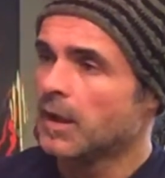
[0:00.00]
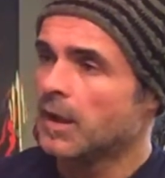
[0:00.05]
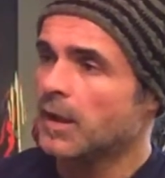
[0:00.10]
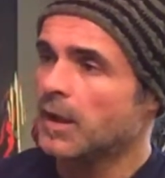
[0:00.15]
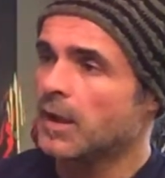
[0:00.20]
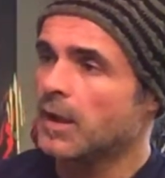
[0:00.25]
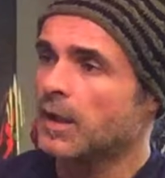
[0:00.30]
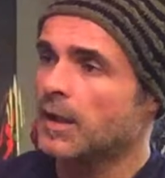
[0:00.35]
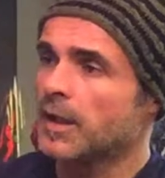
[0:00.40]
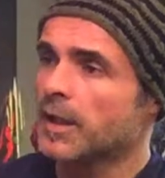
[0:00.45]

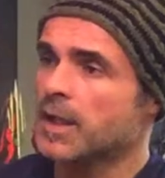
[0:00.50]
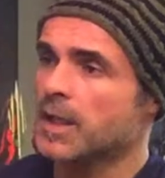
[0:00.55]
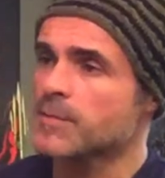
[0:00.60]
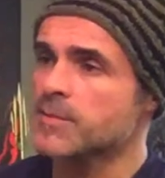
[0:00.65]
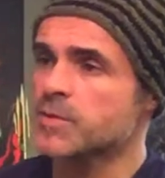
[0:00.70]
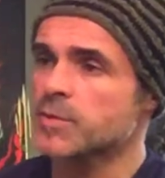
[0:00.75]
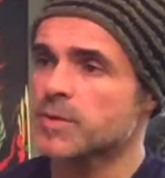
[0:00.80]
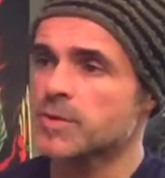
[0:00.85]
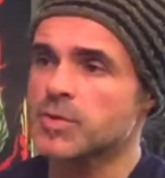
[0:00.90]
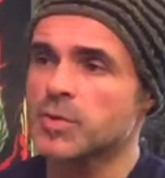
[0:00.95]
It
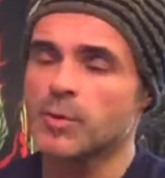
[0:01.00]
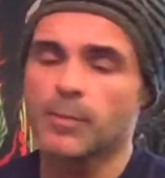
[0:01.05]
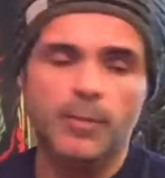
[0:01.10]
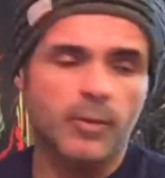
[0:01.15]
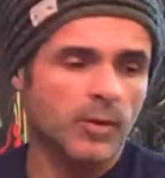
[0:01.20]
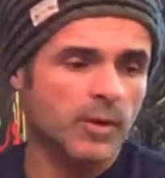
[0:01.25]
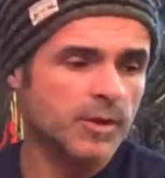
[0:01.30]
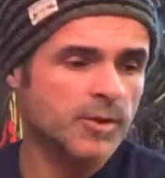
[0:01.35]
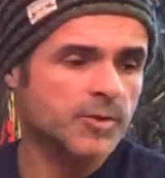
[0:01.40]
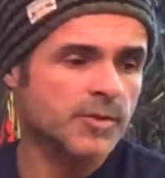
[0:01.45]
comes with one
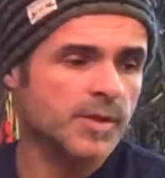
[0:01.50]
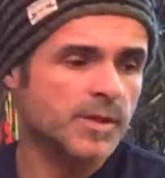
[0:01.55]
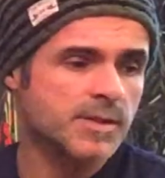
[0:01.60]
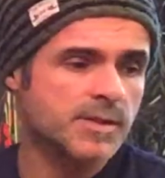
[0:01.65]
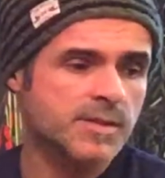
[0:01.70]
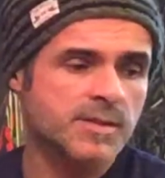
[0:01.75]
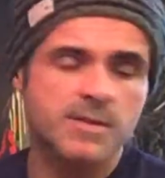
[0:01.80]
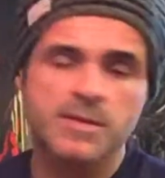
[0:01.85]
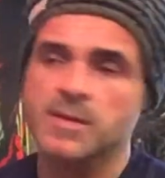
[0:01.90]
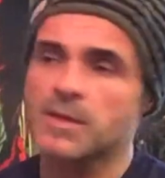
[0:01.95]

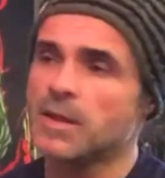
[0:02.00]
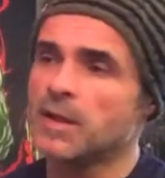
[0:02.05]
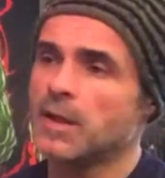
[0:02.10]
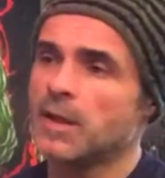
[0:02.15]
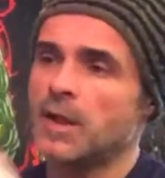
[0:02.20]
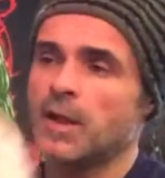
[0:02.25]
portrait,